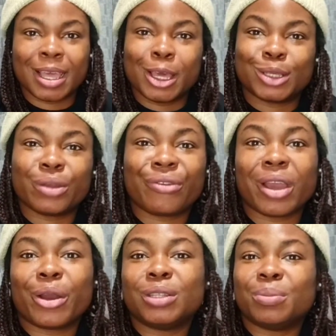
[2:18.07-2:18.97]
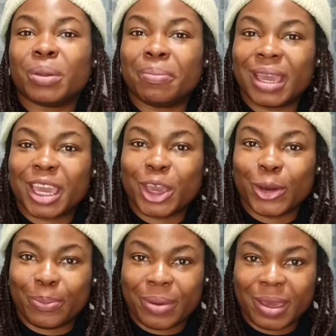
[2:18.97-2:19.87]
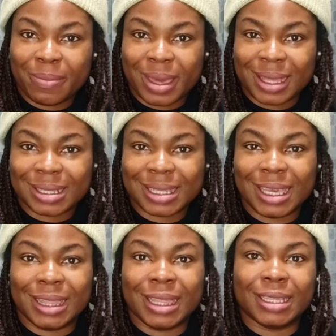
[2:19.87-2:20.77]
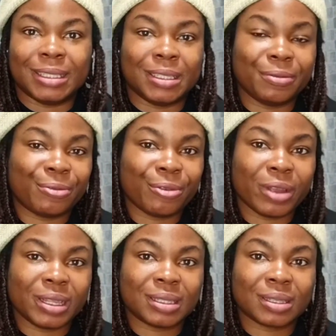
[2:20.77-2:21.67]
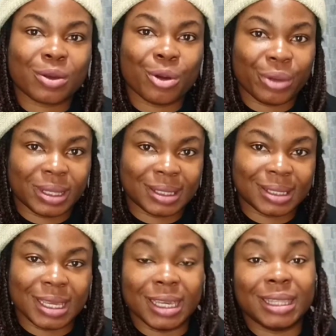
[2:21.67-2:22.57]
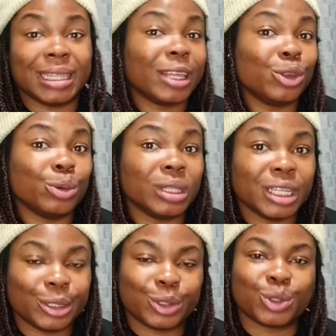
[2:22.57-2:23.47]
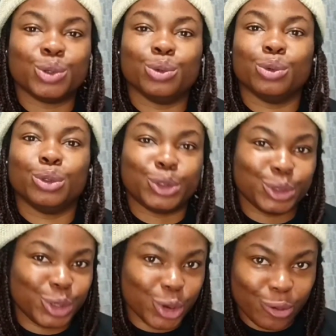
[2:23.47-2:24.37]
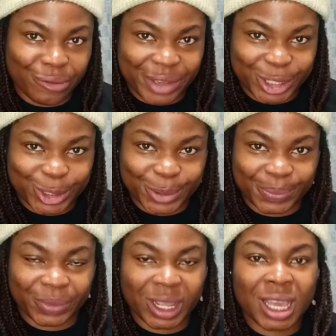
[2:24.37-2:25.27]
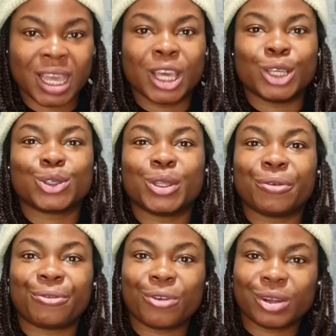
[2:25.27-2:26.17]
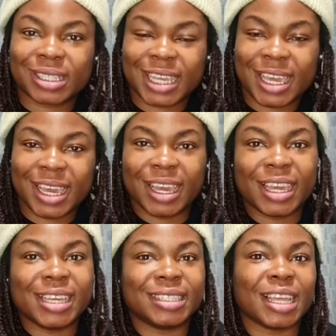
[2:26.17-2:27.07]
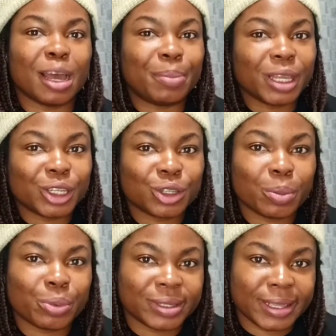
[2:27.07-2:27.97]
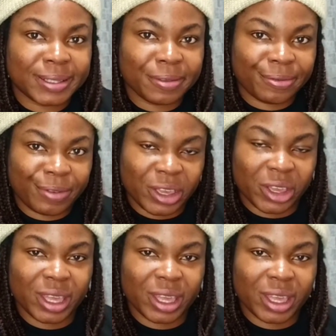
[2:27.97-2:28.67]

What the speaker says: So, if you are going to be making your payments in a different currency, then you need to do your conversion. So, the first here is the application processing fee.